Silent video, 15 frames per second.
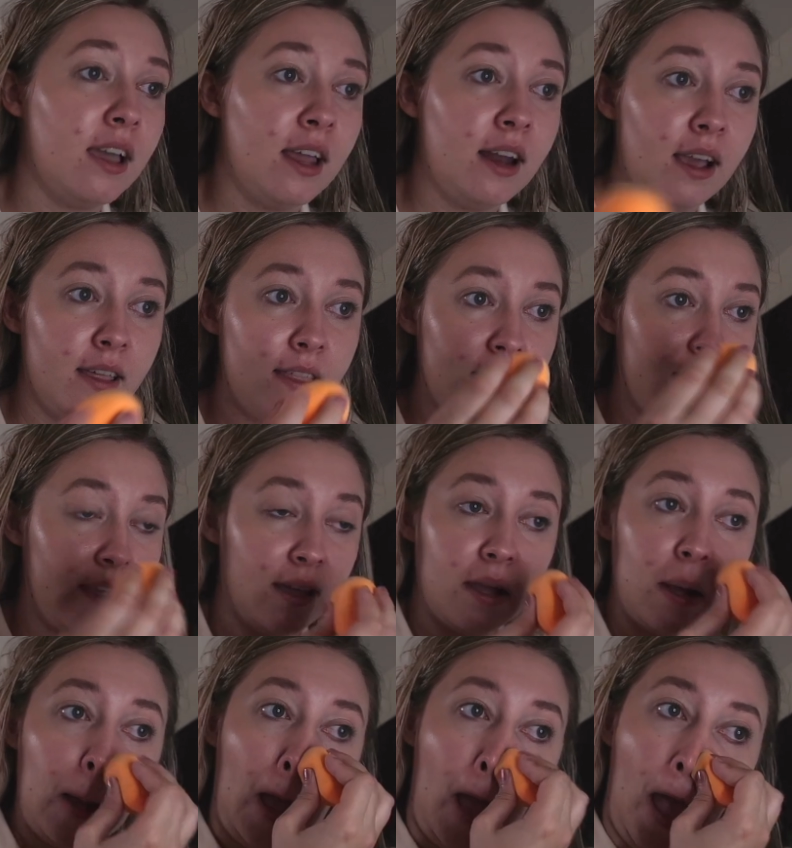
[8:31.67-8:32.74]
And I
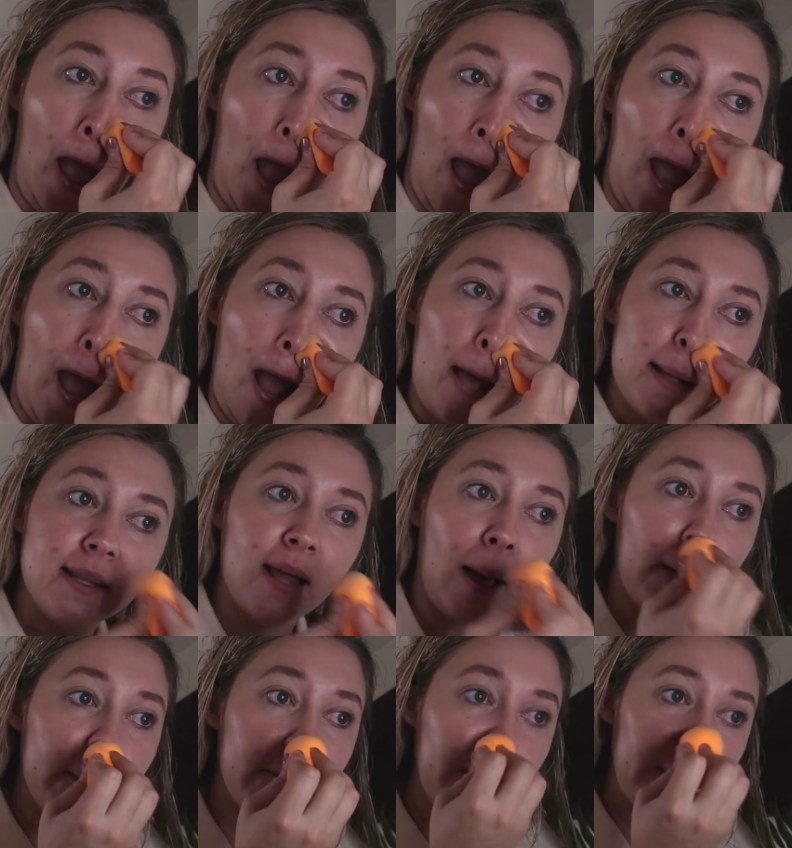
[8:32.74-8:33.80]
think
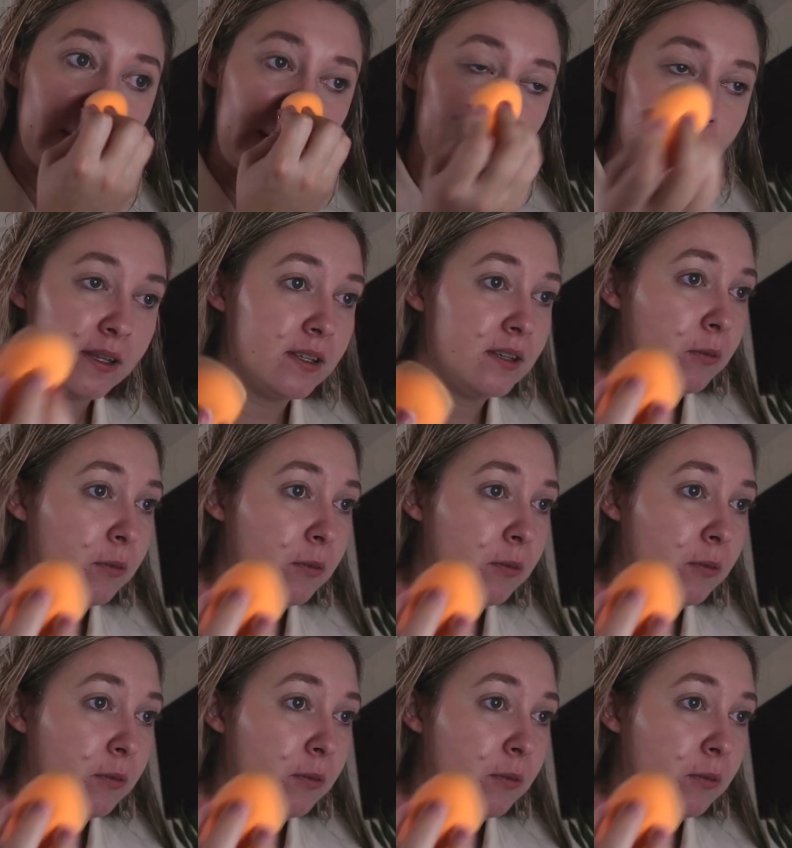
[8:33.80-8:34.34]
that will be